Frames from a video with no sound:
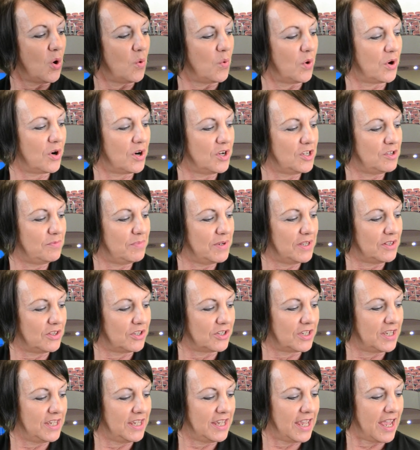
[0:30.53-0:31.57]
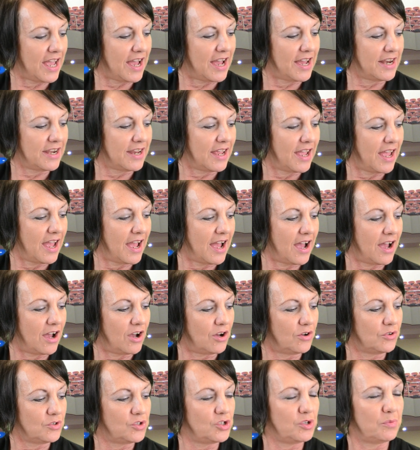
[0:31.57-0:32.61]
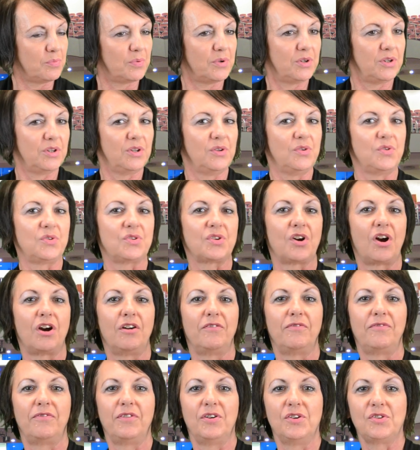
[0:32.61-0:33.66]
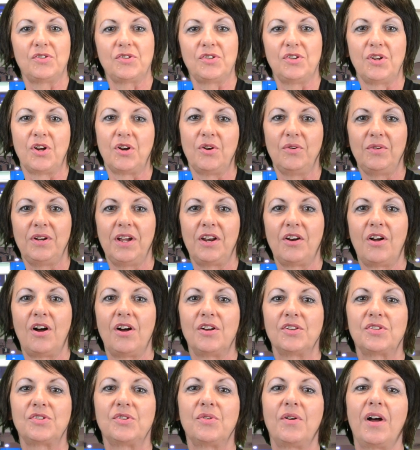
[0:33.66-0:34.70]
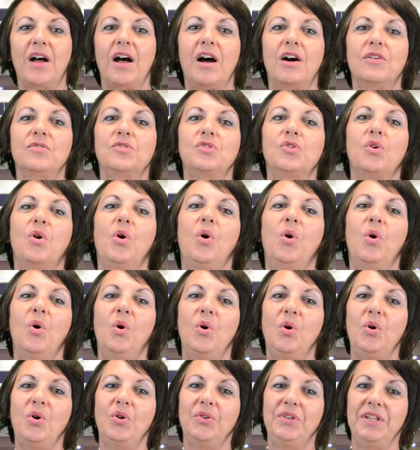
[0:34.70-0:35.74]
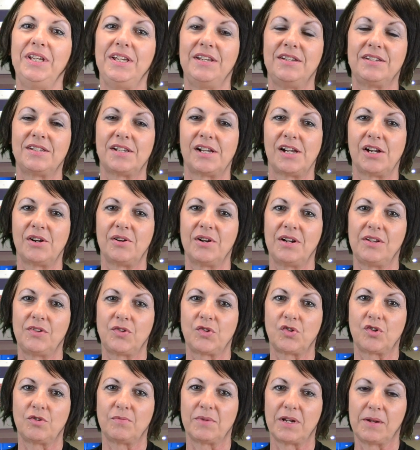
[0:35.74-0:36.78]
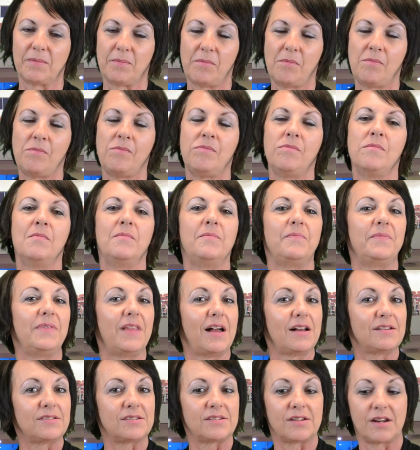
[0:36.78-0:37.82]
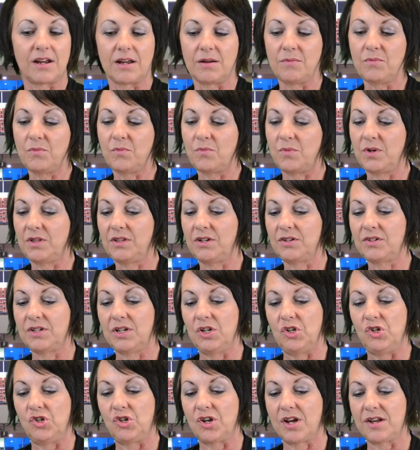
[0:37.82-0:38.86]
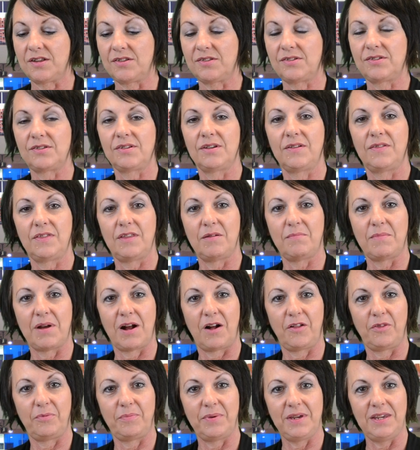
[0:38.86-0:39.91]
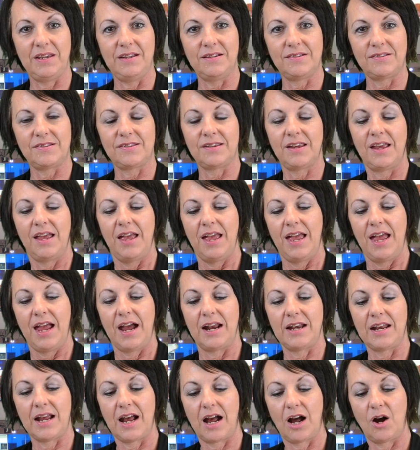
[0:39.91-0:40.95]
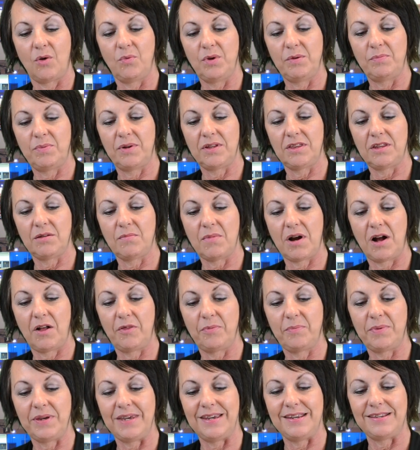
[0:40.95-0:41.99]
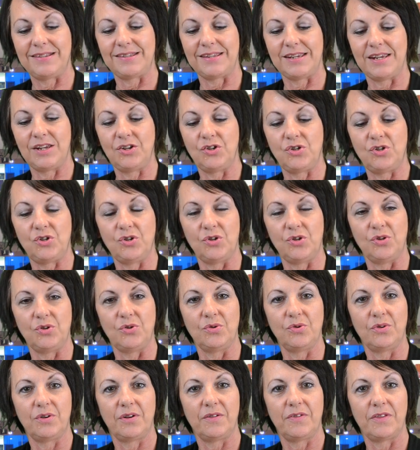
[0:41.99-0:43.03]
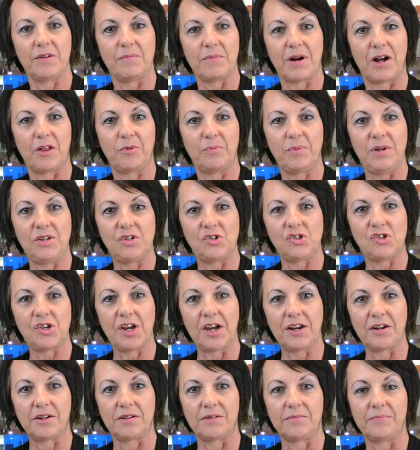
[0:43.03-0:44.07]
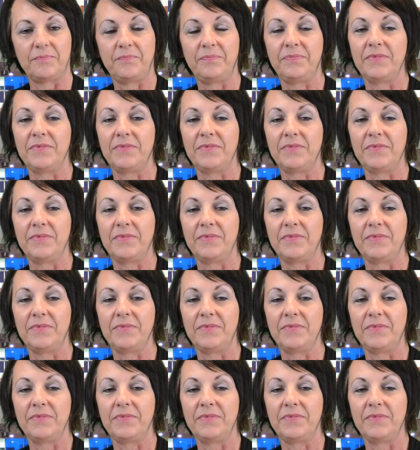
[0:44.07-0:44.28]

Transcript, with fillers: We're going to be looking at how to produce our first note and also how to hold the entire instrument. Last time we looked at just the mouthpiece and how we put the mouthpiece into the mouthpiece channel.